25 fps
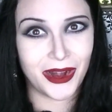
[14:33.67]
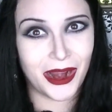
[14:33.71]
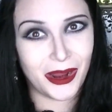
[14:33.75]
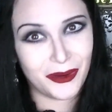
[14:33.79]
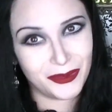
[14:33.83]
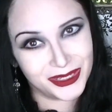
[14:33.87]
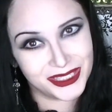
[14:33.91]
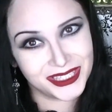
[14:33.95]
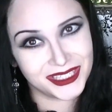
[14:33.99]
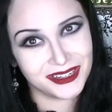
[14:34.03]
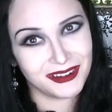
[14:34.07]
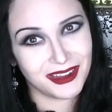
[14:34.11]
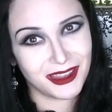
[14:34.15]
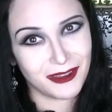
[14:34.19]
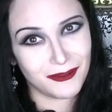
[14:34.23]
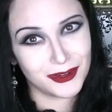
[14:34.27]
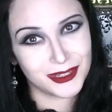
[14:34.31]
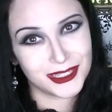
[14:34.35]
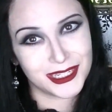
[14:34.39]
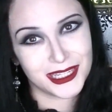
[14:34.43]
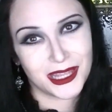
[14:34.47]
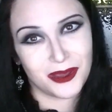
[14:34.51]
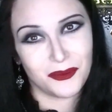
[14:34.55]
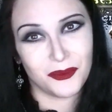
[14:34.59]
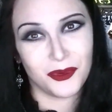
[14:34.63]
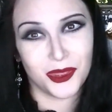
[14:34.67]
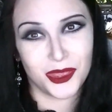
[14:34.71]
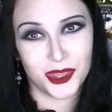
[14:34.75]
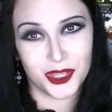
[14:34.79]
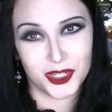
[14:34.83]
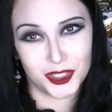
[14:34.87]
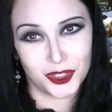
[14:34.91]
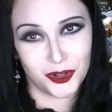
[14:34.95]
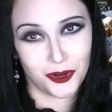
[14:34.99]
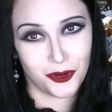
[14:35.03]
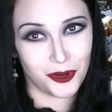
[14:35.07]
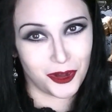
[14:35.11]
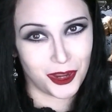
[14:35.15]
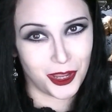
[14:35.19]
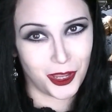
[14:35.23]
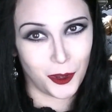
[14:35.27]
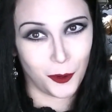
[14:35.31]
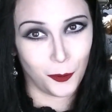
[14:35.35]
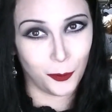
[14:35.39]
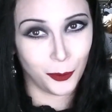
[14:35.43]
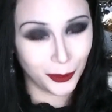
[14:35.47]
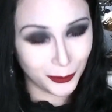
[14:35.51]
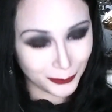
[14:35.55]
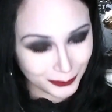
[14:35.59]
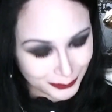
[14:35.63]
I would still give it to them with a sugar
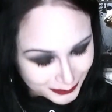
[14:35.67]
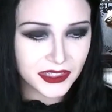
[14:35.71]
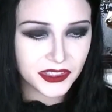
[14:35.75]
cube,